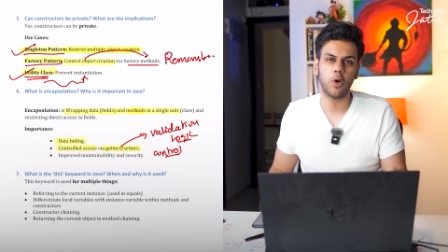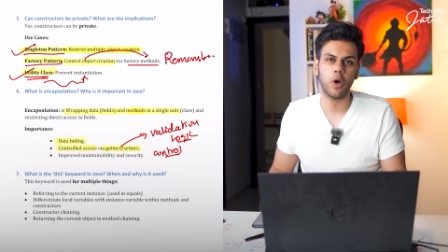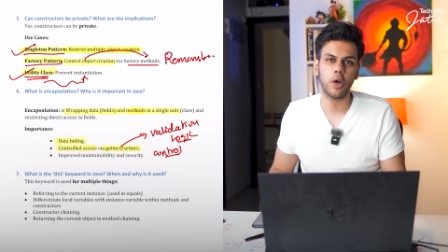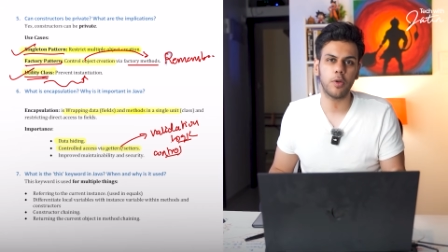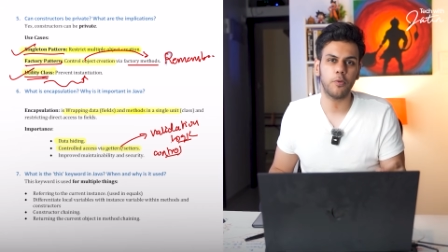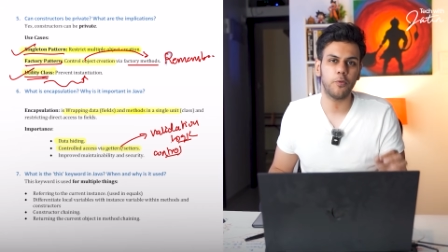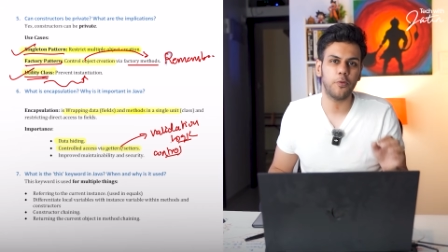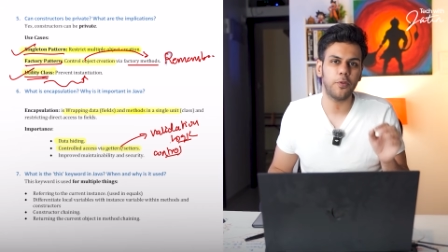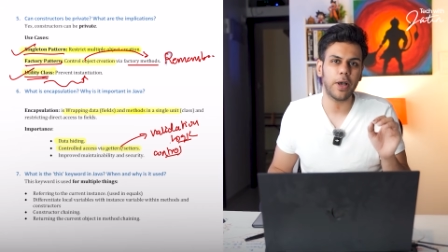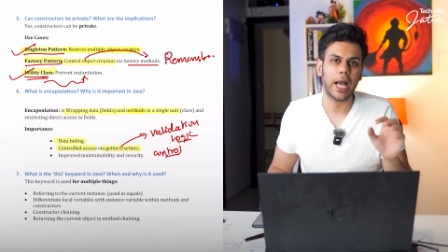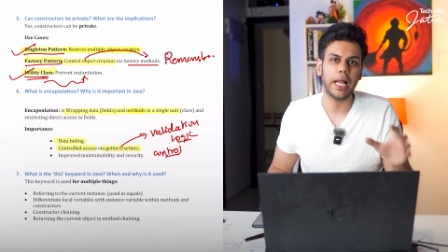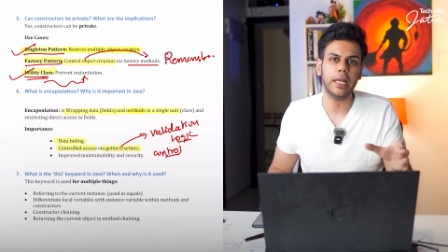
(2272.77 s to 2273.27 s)

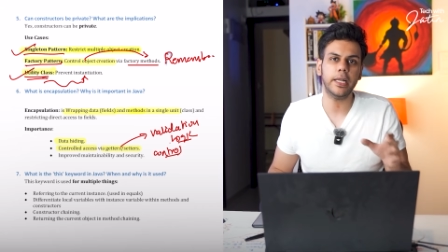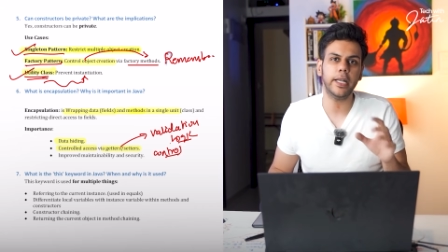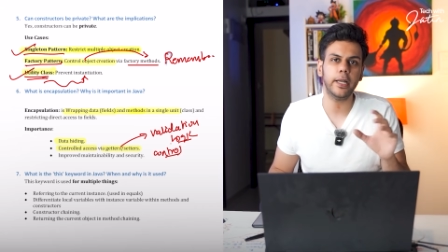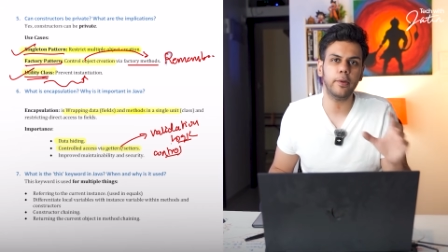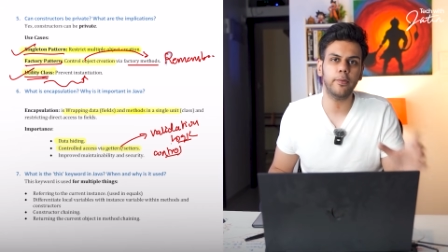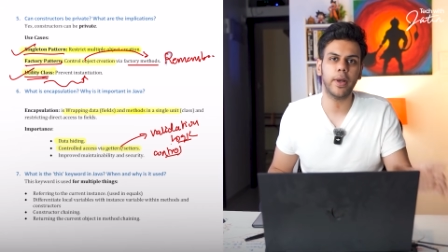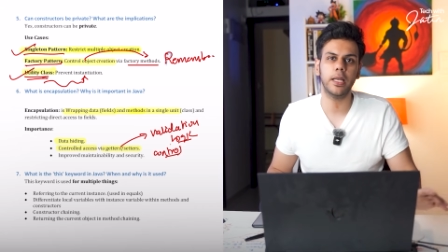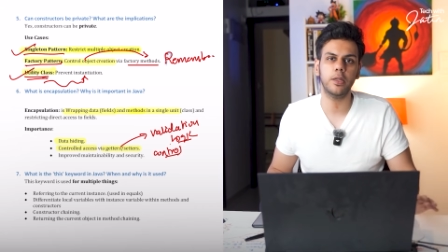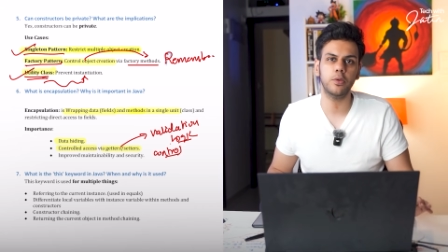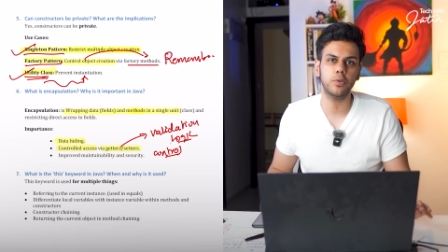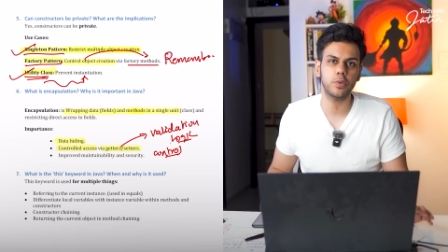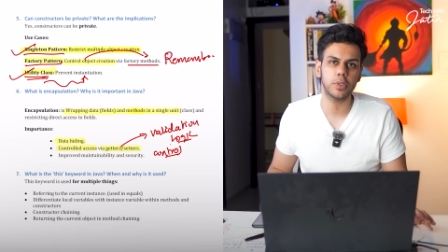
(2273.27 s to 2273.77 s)
or valid
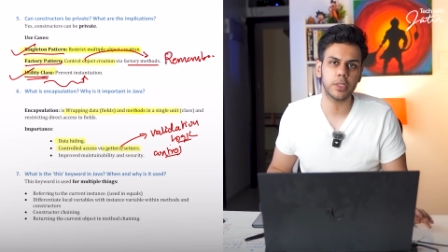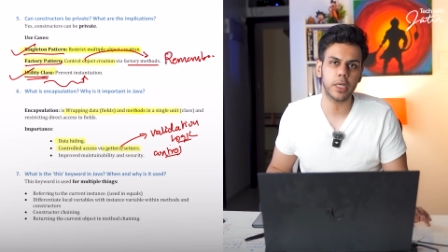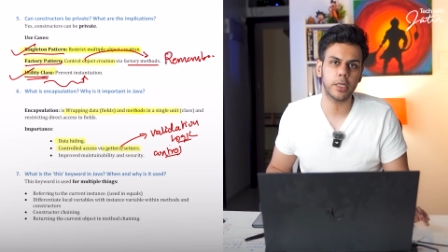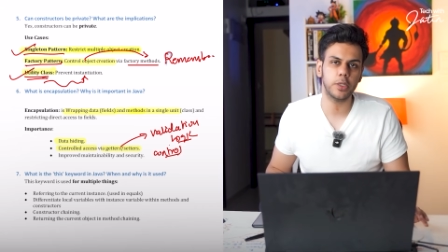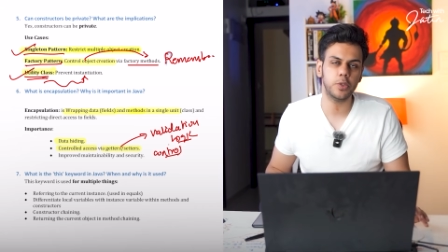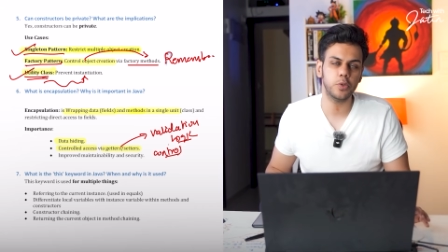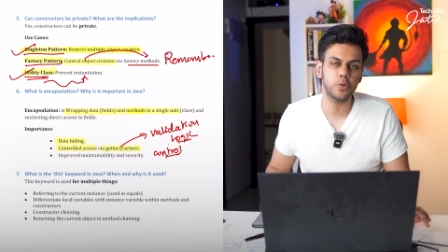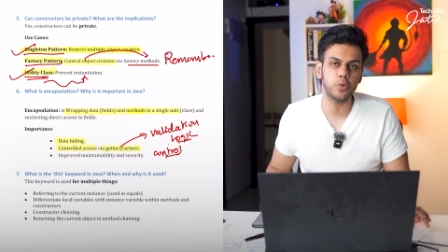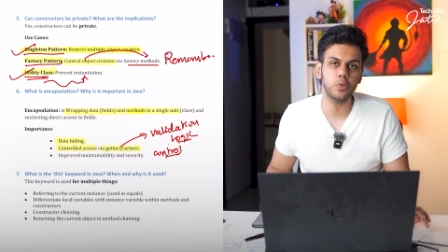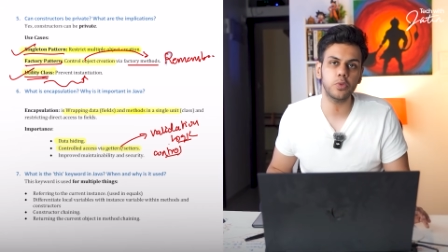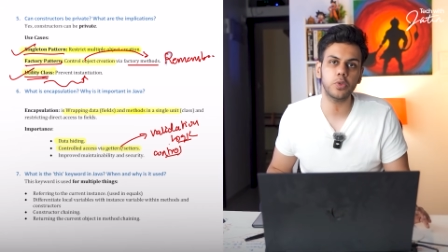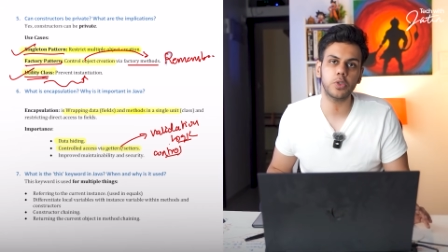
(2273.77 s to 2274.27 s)
values are
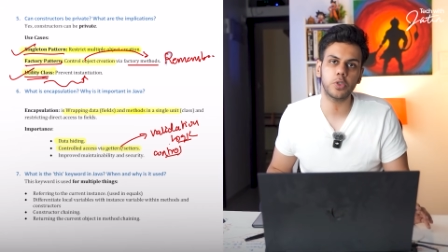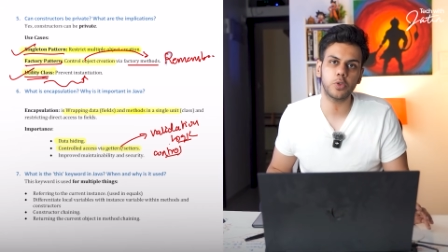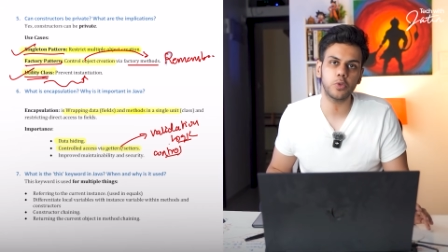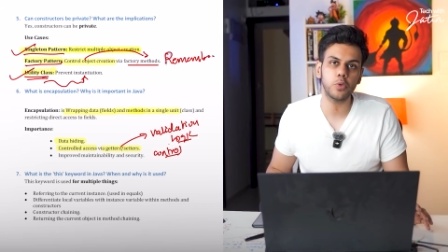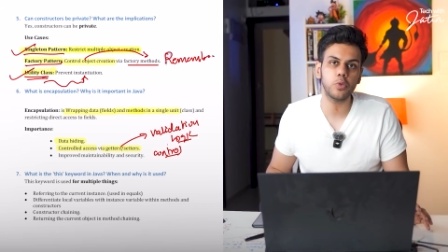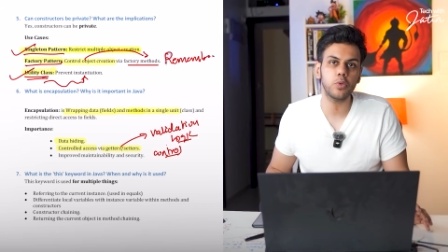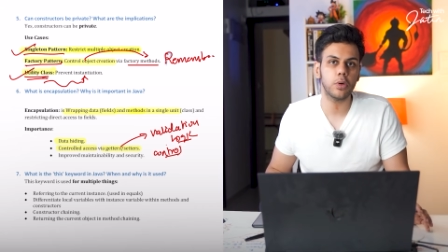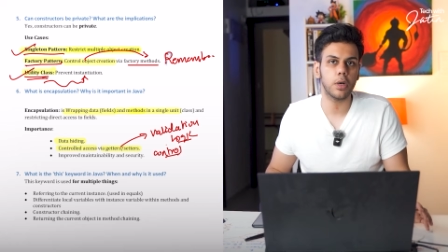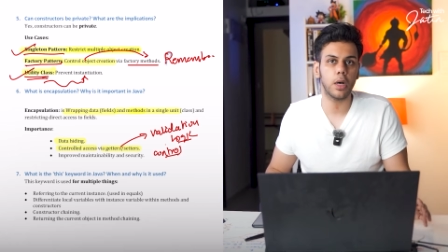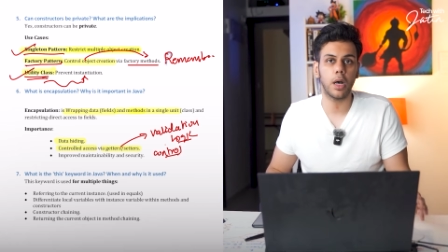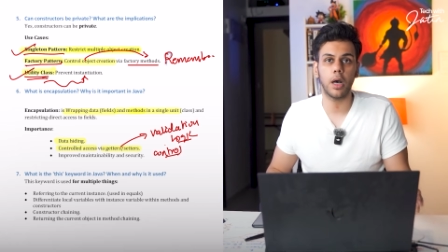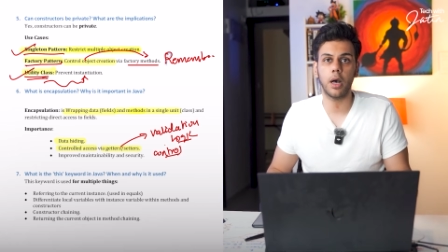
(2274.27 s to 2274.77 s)
used
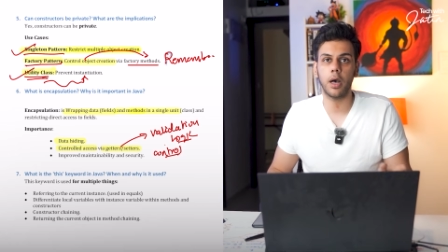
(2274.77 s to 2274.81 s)
to